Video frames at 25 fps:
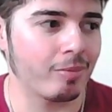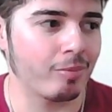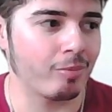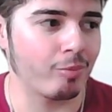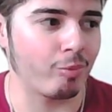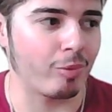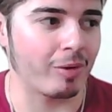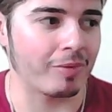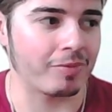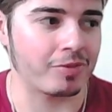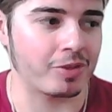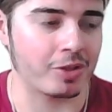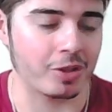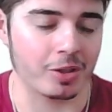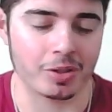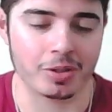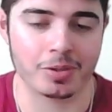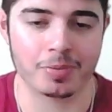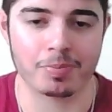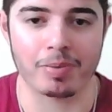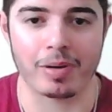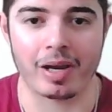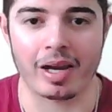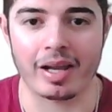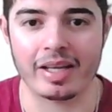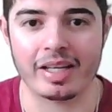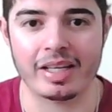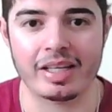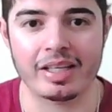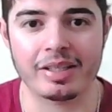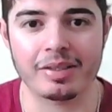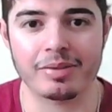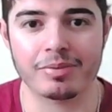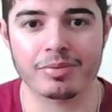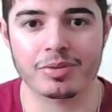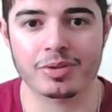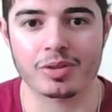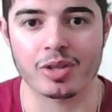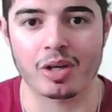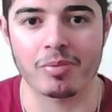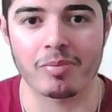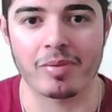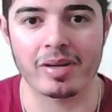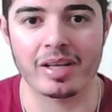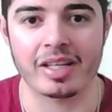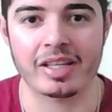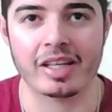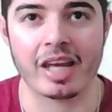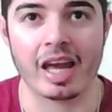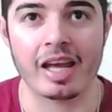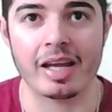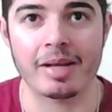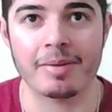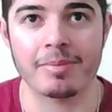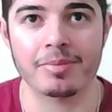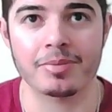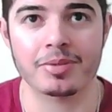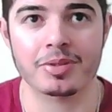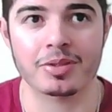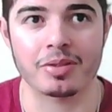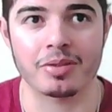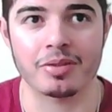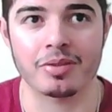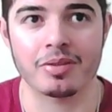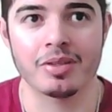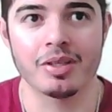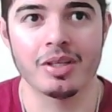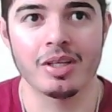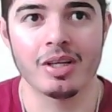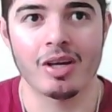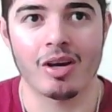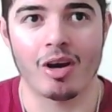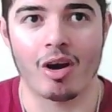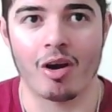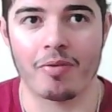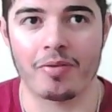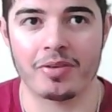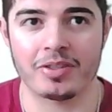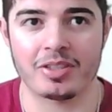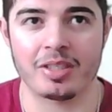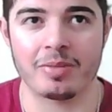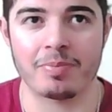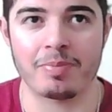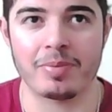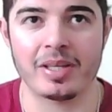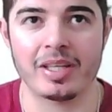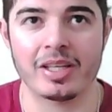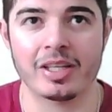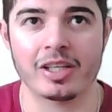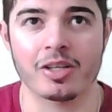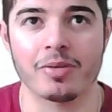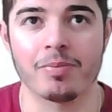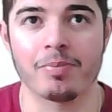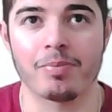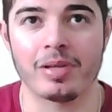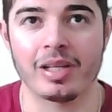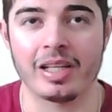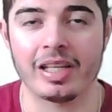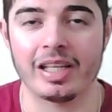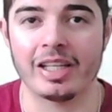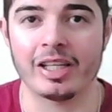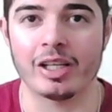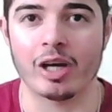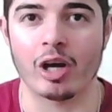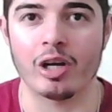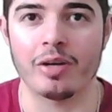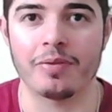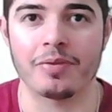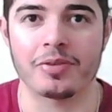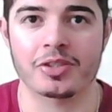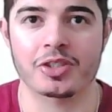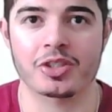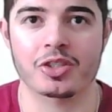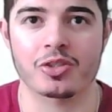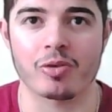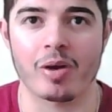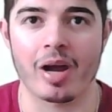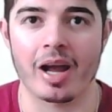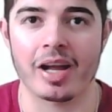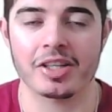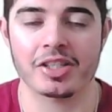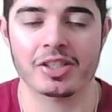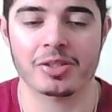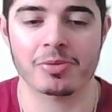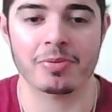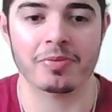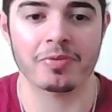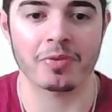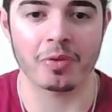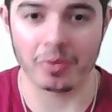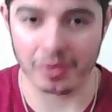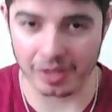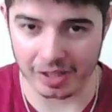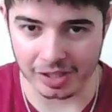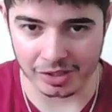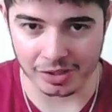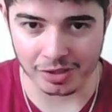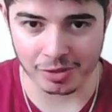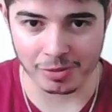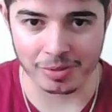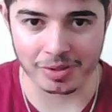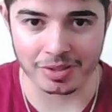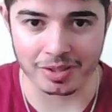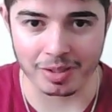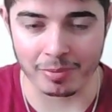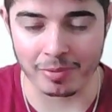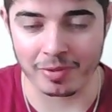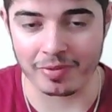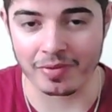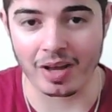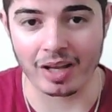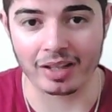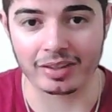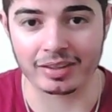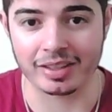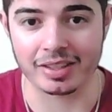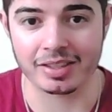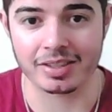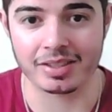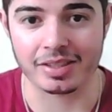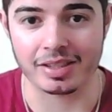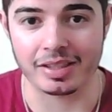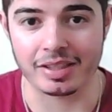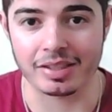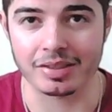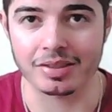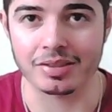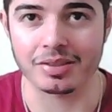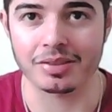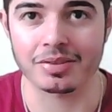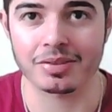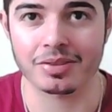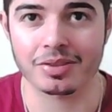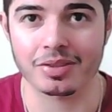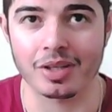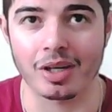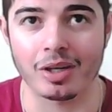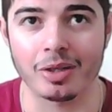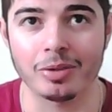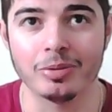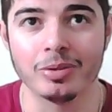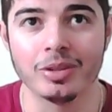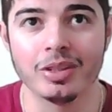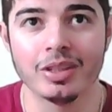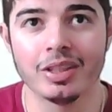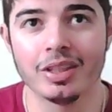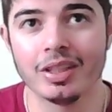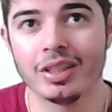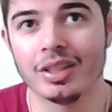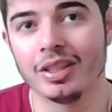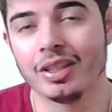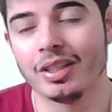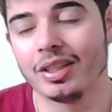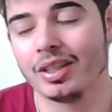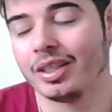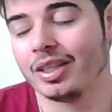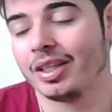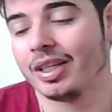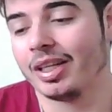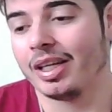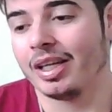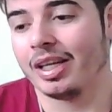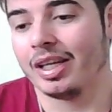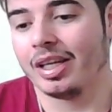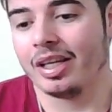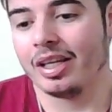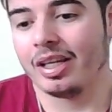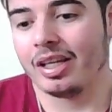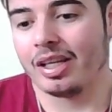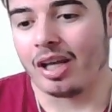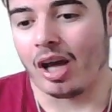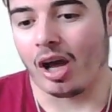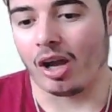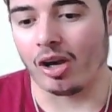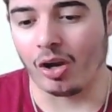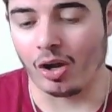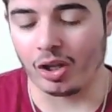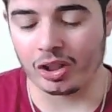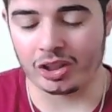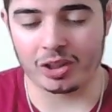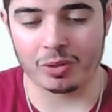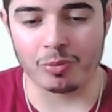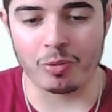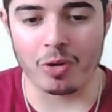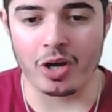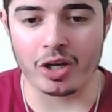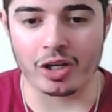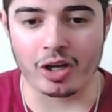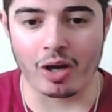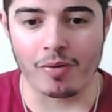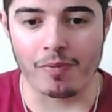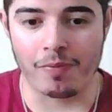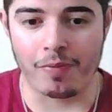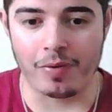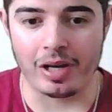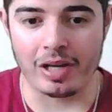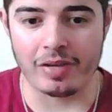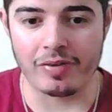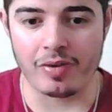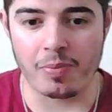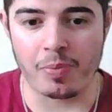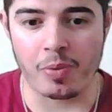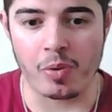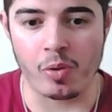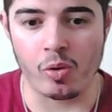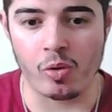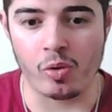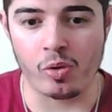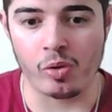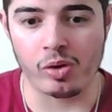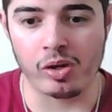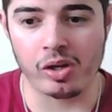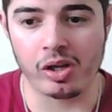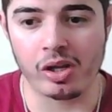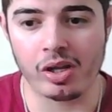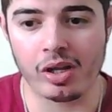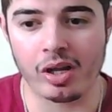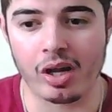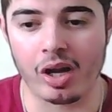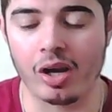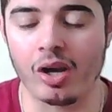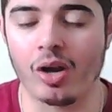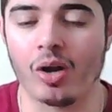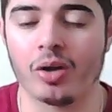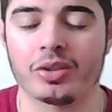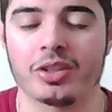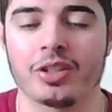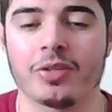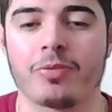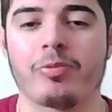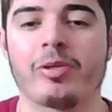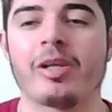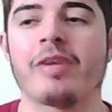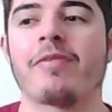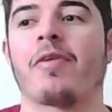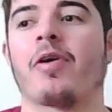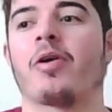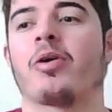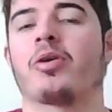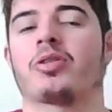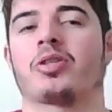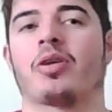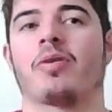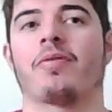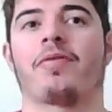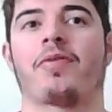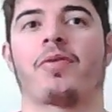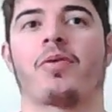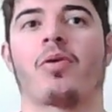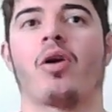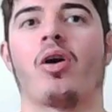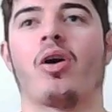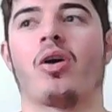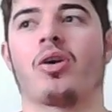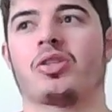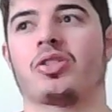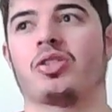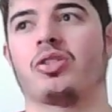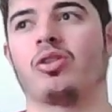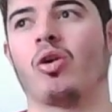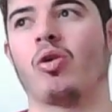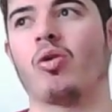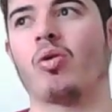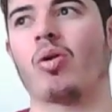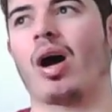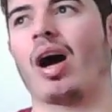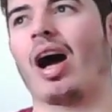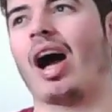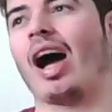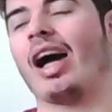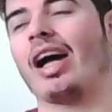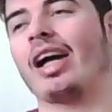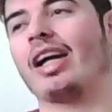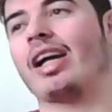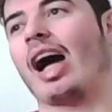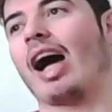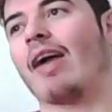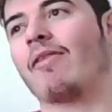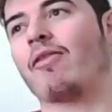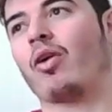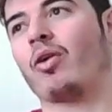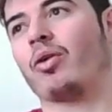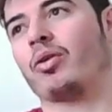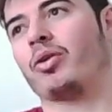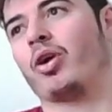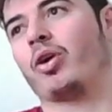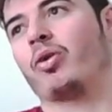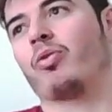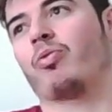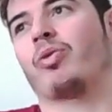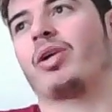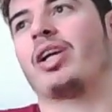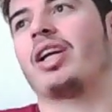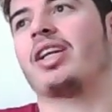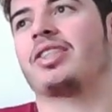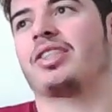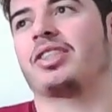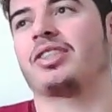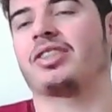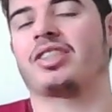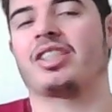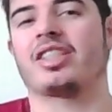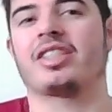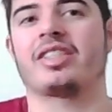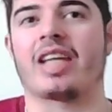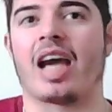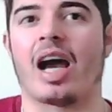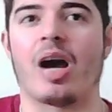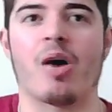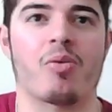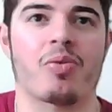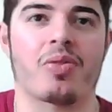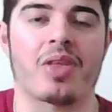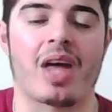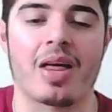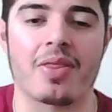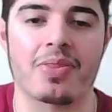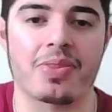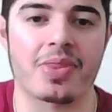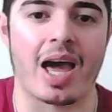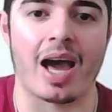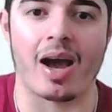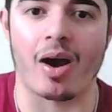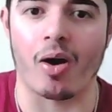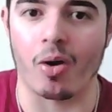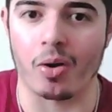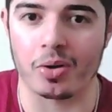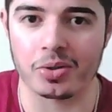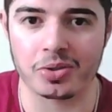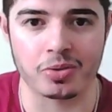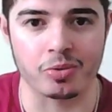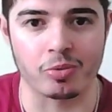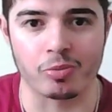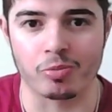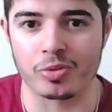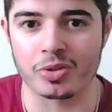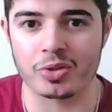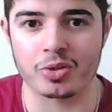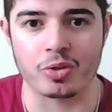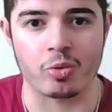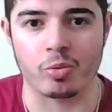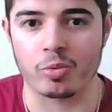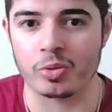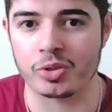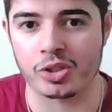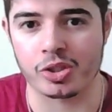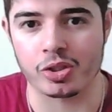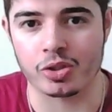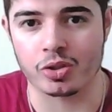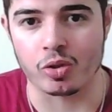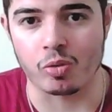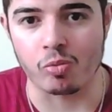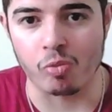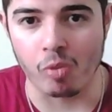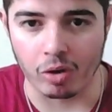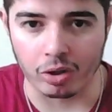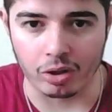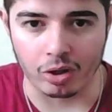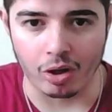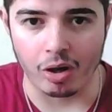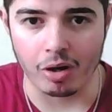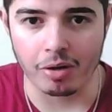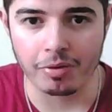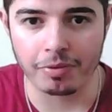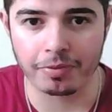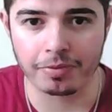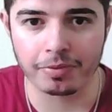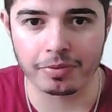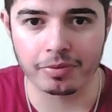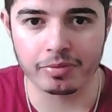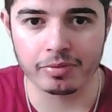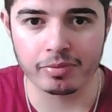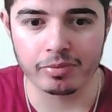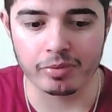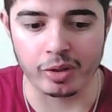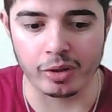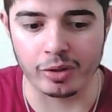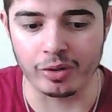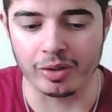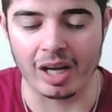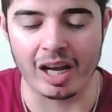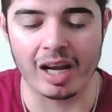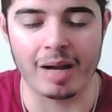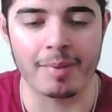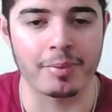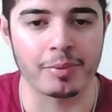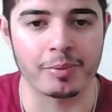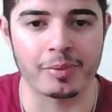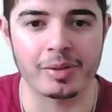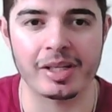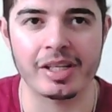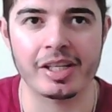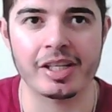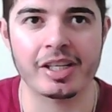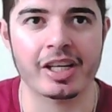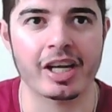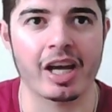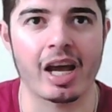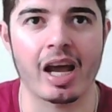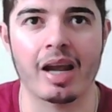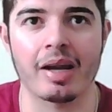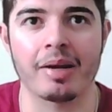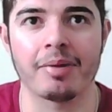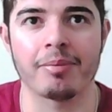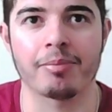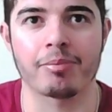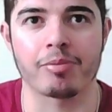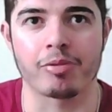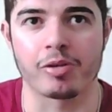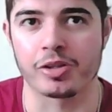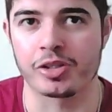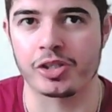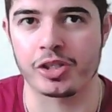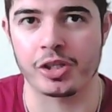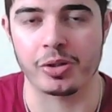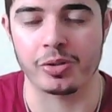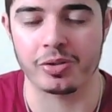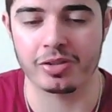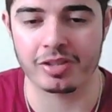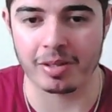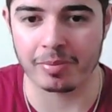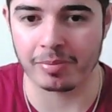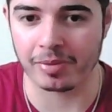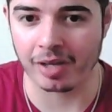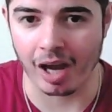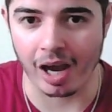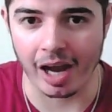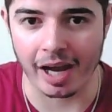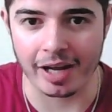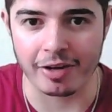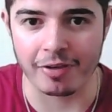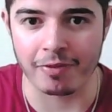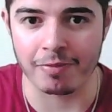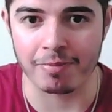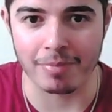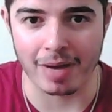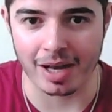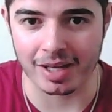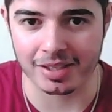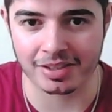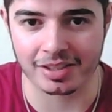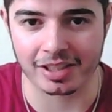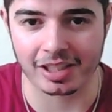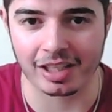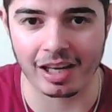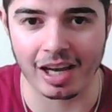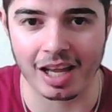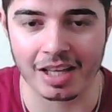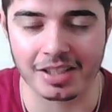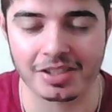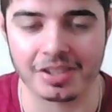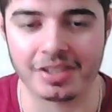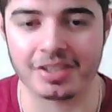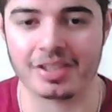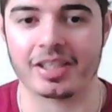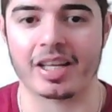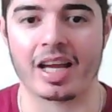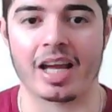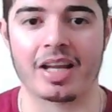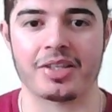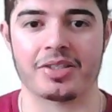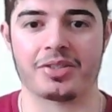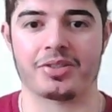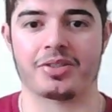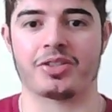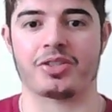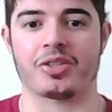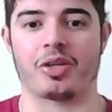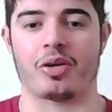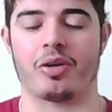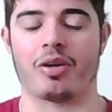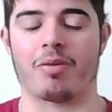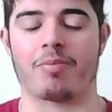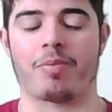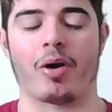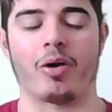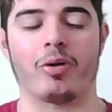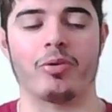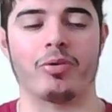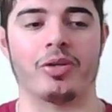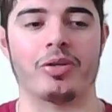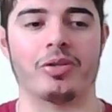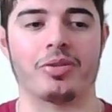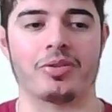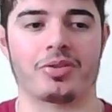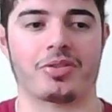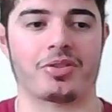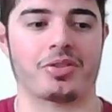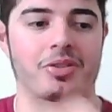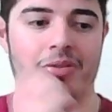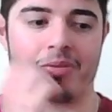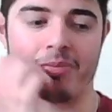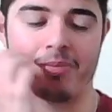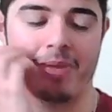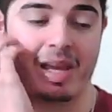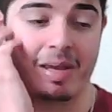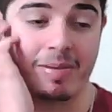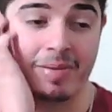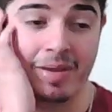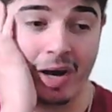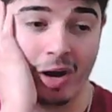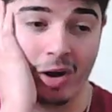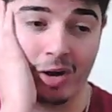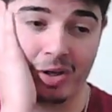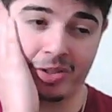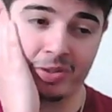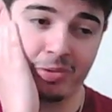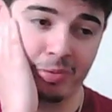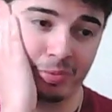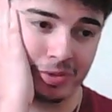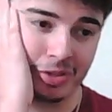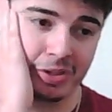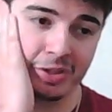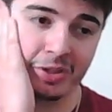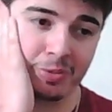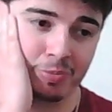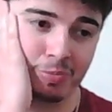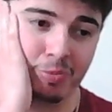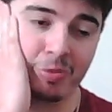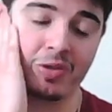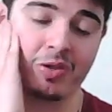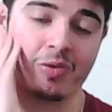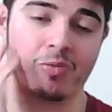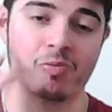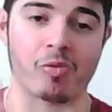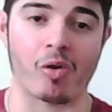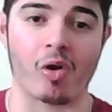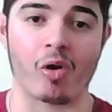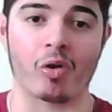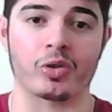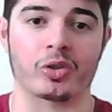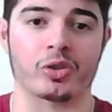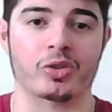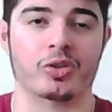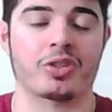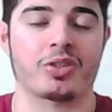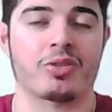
with just playing so many games and obviously being completely overstretched with all the injuries that we've had this season. So a lot to work on for Liverpool, a lot to refocus on for Arsenal. I've got no reason to doubt that Arsenal result was just a one-off. Unai Emery can produce them kind of masterclasses against certain opponents, and maybe Arsenal just were the wrong